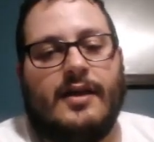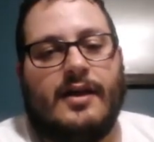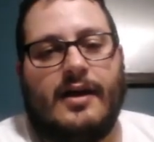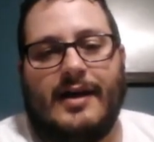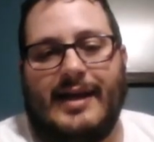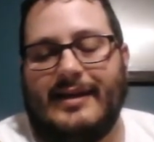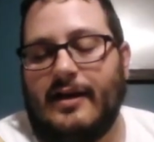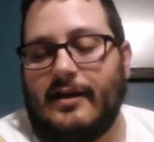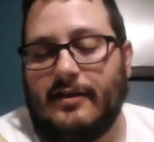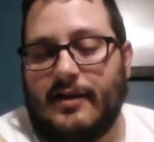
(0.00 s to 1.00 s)
and
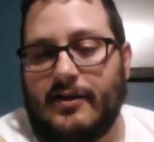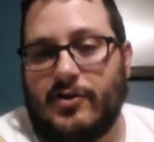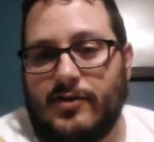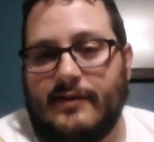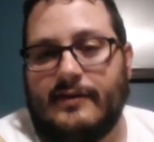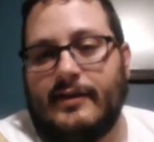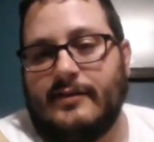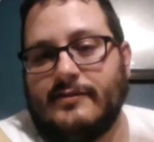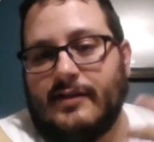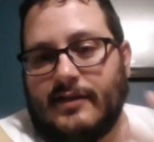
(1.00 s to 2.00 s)
not a lot of good
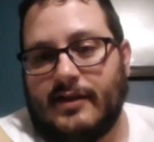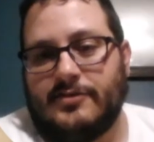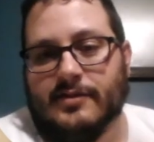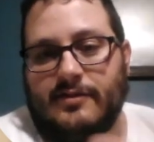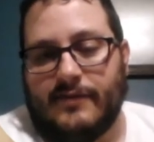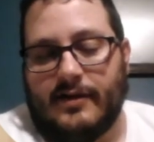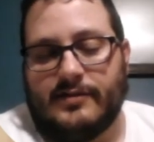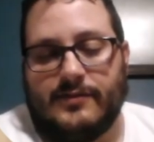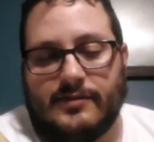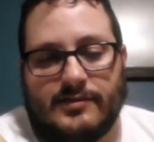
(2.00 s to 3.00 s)
things like nitrogen and
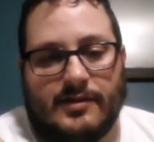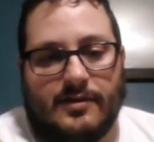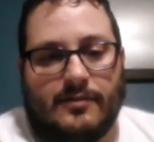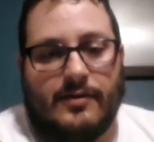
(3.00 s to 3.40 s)
phosphorus. So